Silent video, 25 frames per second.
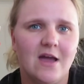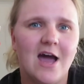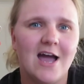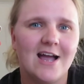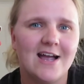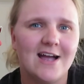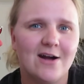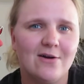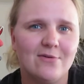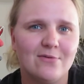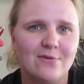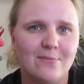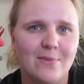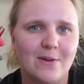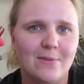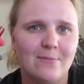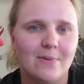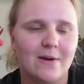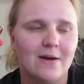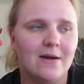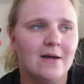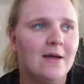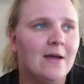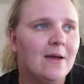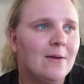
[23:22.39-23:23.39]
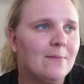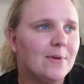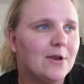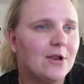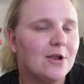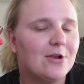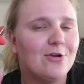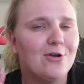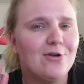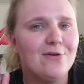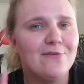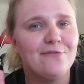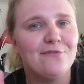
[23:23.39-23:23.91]
I can't remember, but I
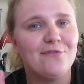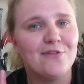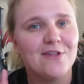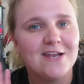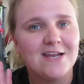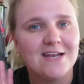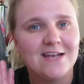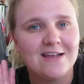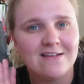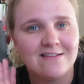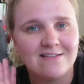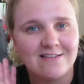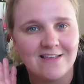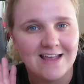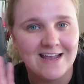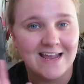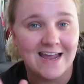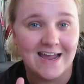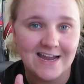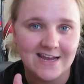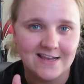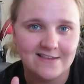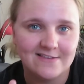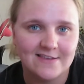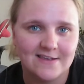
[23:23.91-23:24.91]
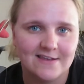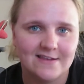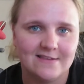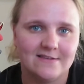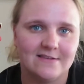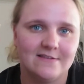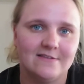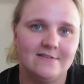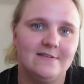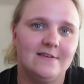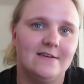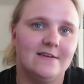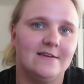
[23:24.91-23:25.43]
know Flinny is like 18
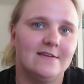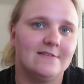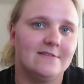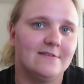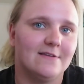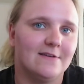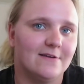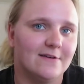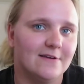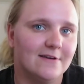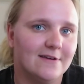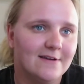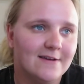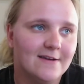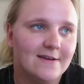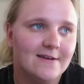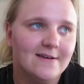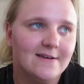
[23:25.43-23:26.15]
this year, so